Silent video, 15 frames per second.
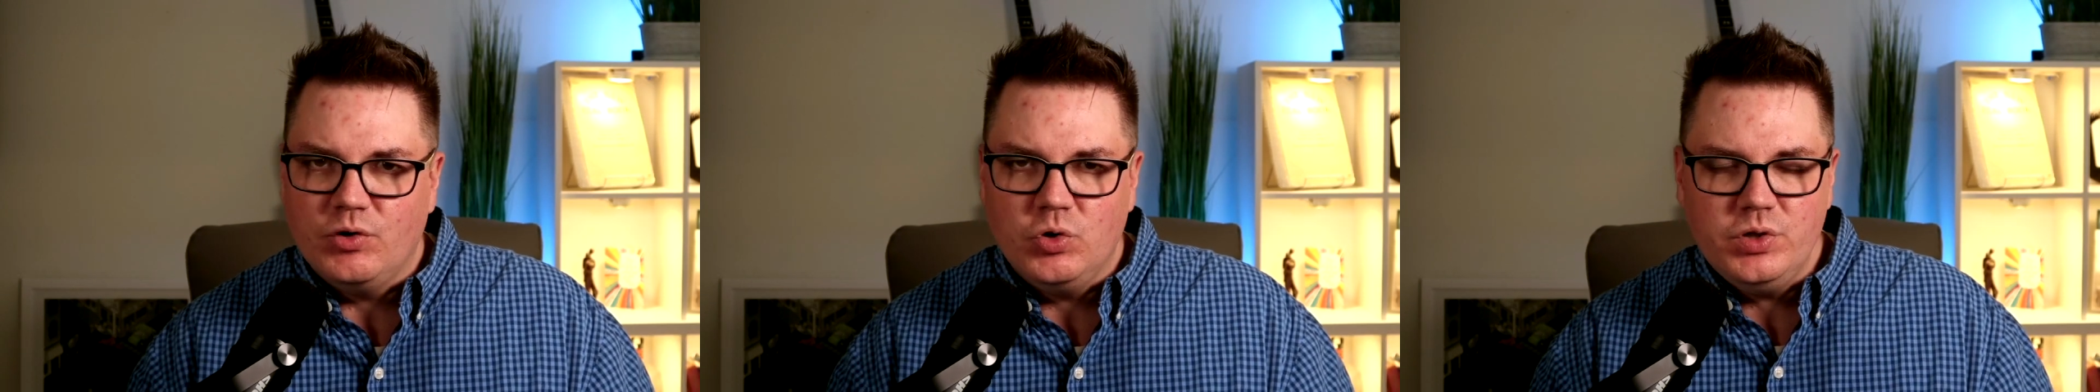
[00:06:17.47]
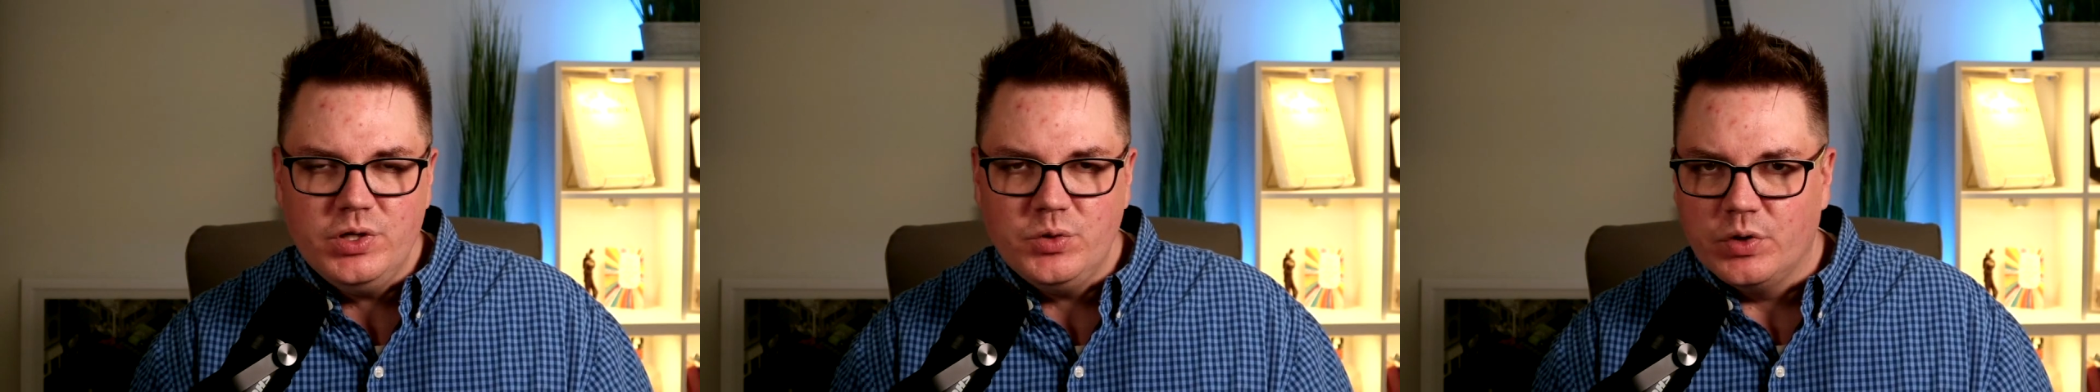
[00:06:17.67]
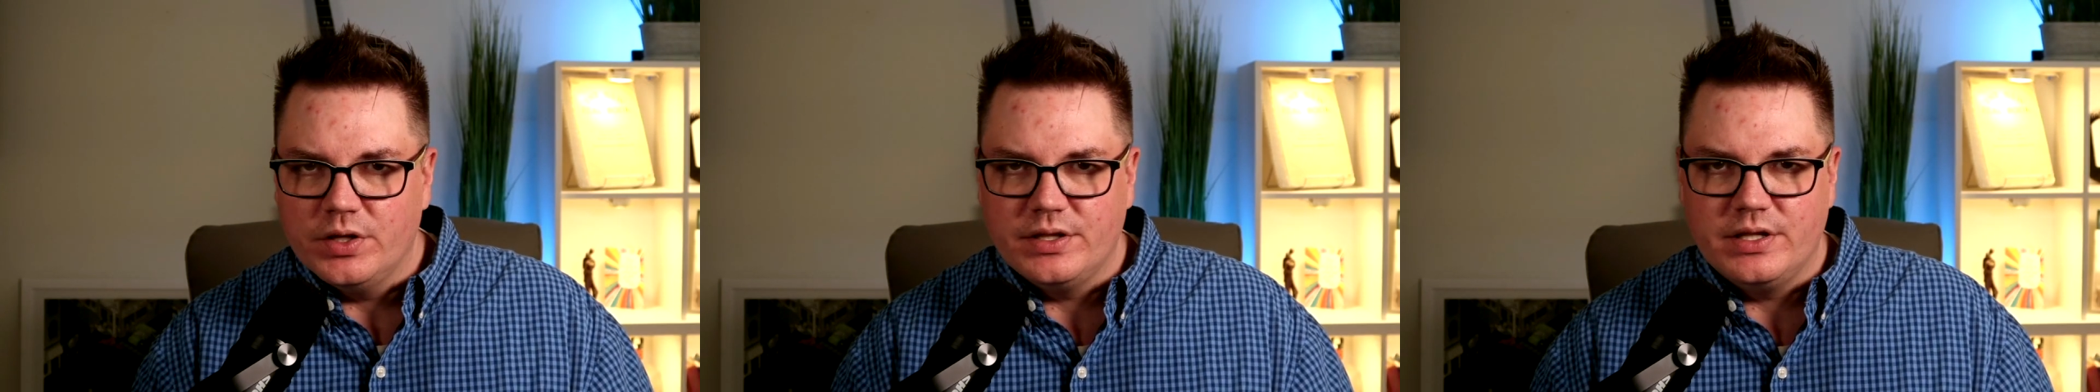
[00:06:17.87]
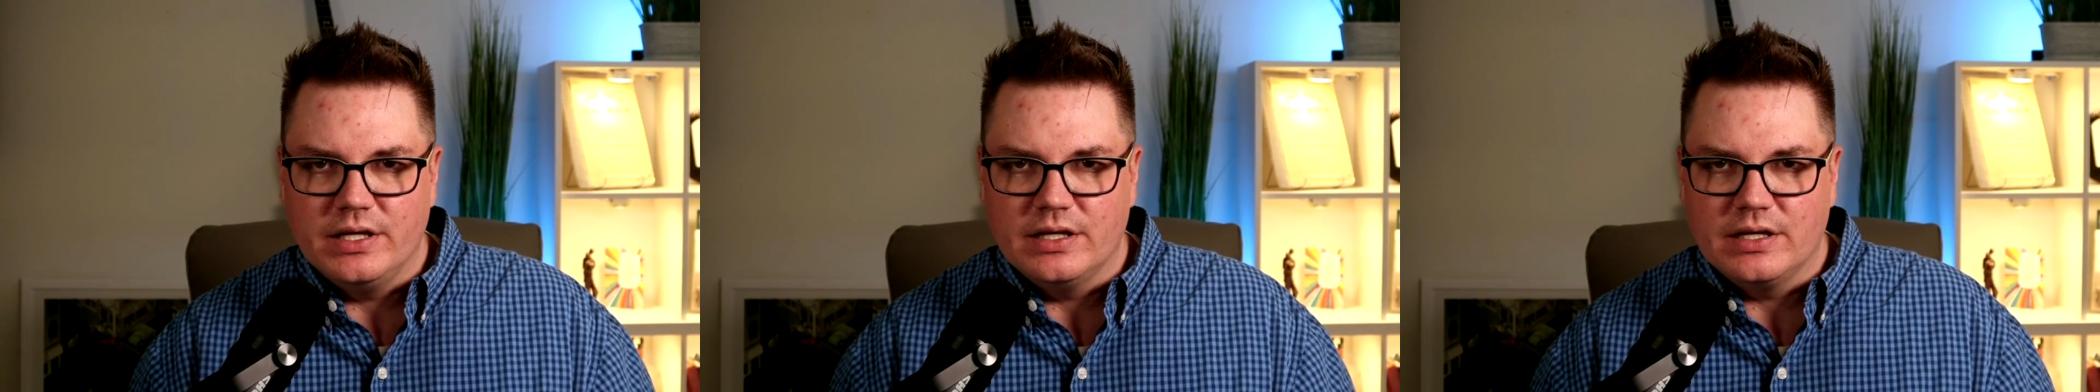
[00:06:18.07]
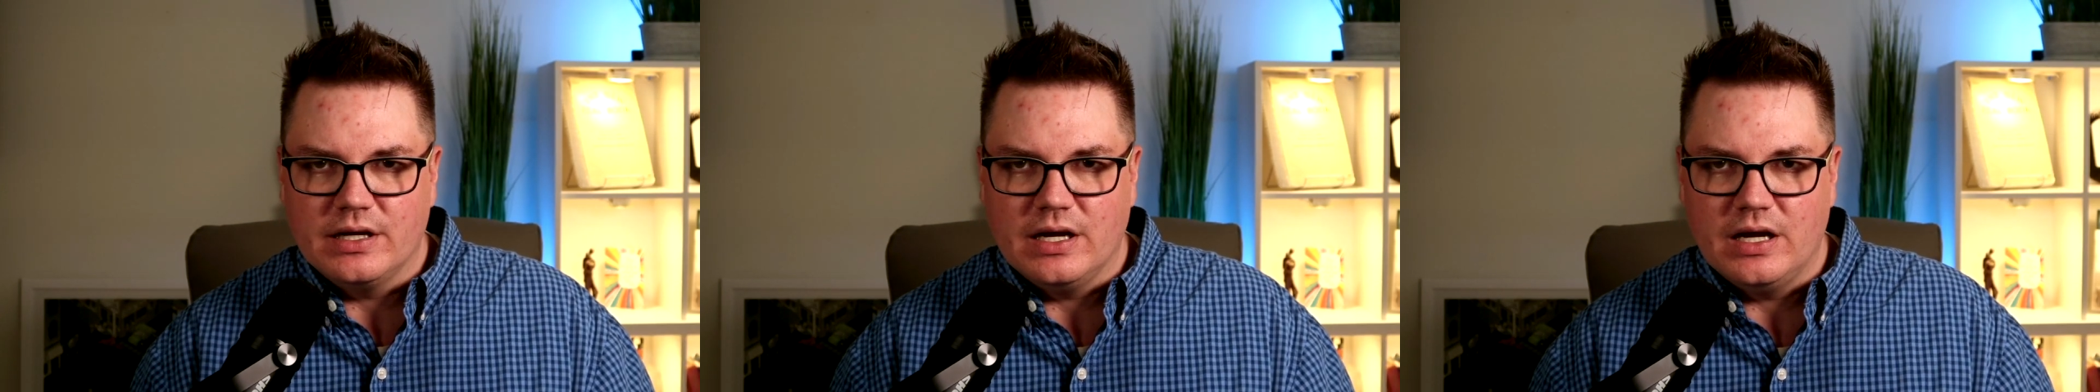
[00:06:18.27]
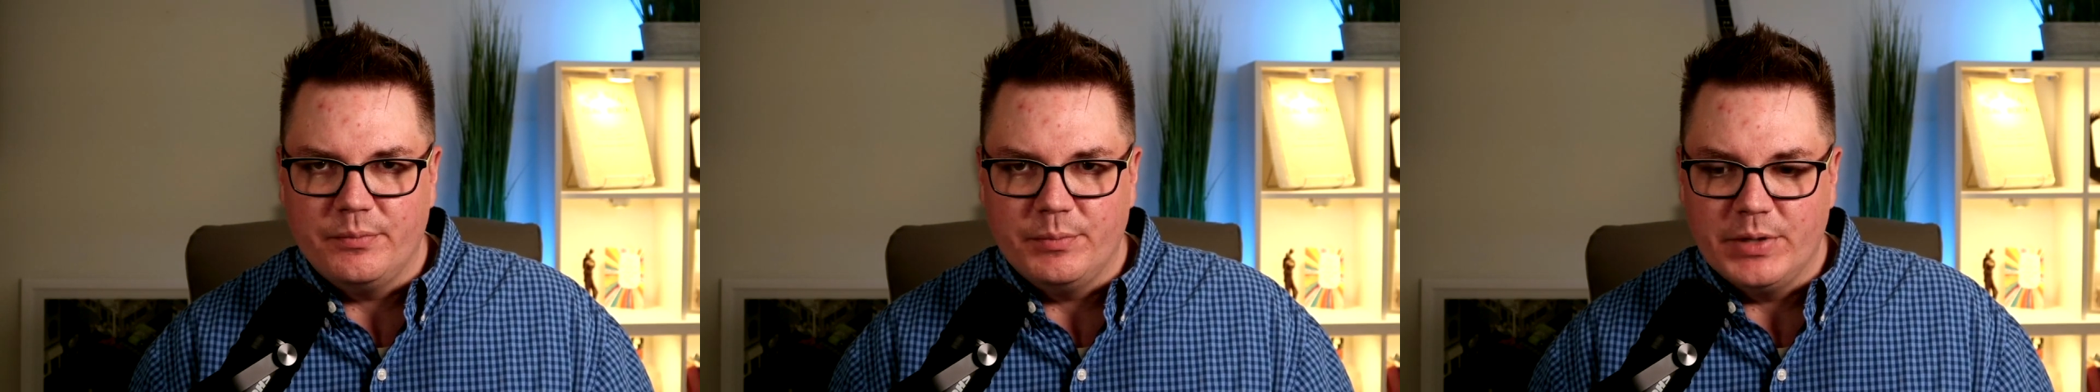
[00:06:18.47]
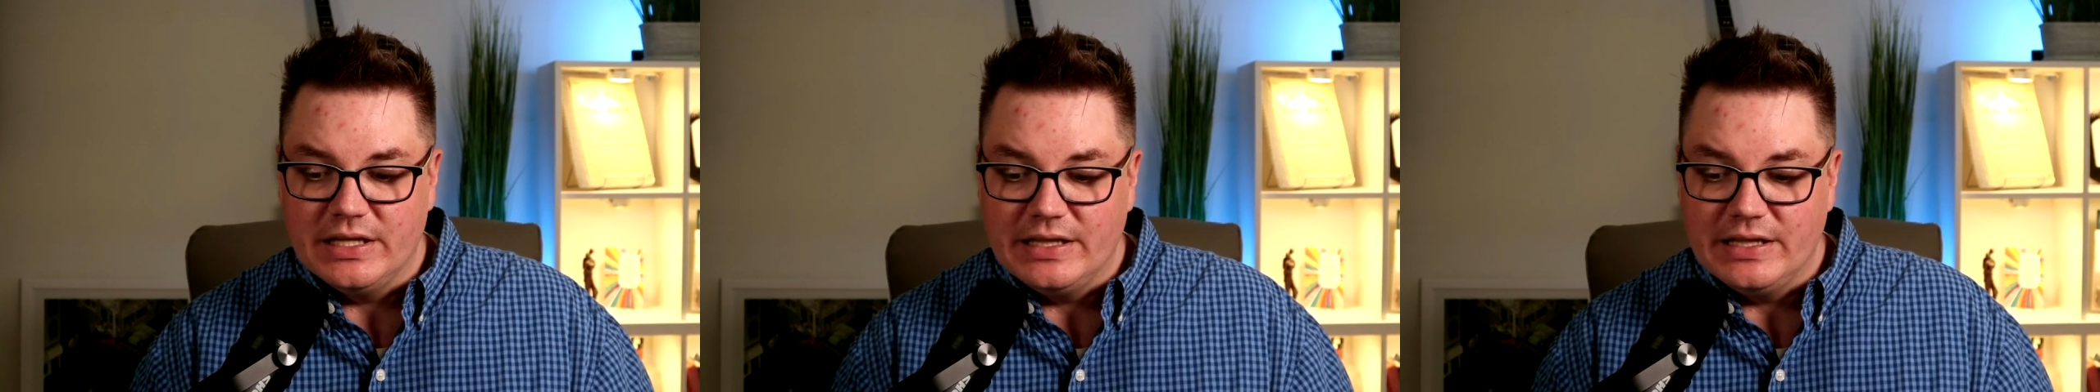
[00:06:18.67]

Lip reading: only one thing in common,